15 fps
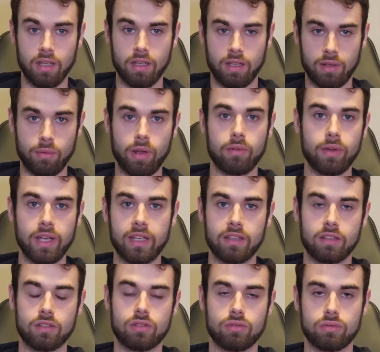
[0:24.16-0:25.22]
And one way
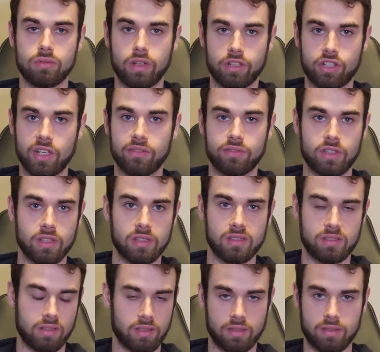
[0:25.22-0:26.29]
to achieve
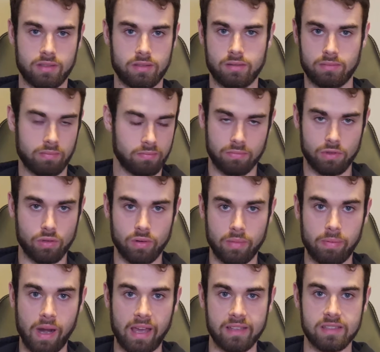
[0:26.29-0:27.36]
this is to
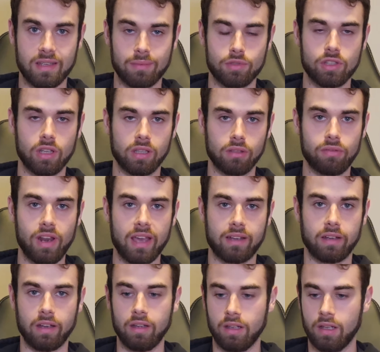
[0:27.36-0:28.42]
apply some sort of
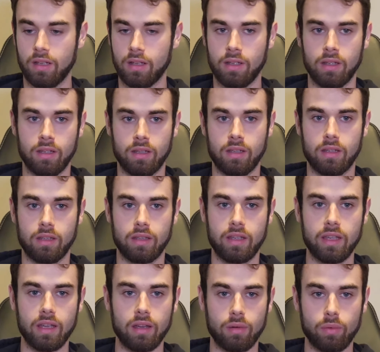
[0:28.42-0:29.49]
lacquer.
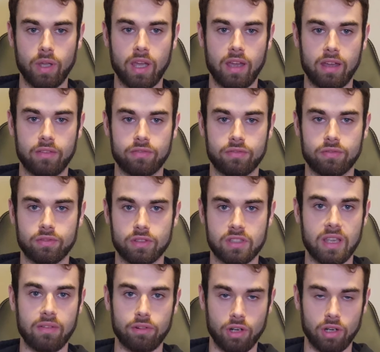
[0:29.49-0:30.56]
Here we have
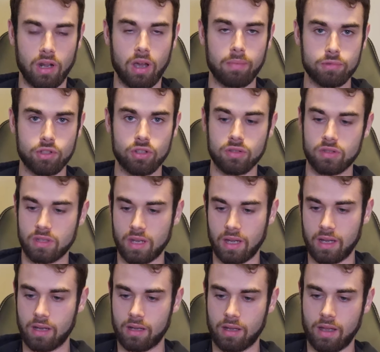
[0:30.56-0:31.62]
several options.
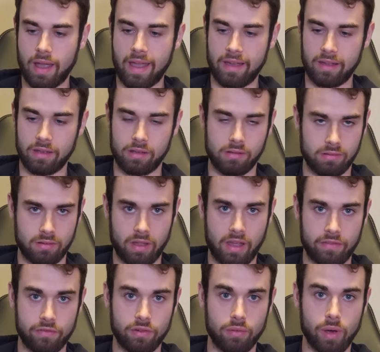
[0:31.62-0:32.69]
Uh, I have
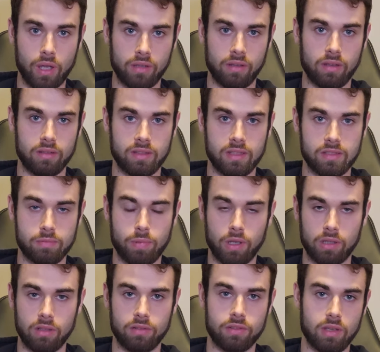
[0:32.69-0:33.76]
for one this bottle
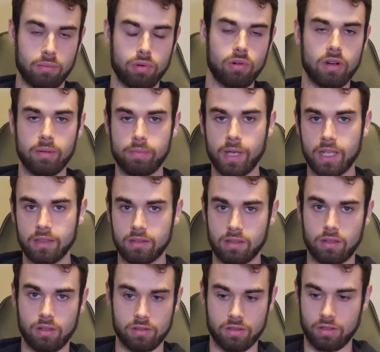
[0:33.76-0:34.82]
of tempera paint,
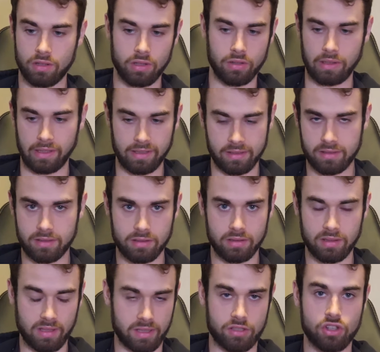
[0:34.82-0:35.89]
also known as
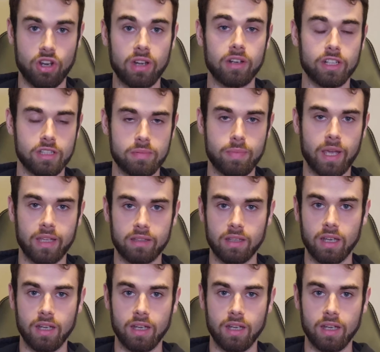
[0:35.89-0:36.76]
like children's paint.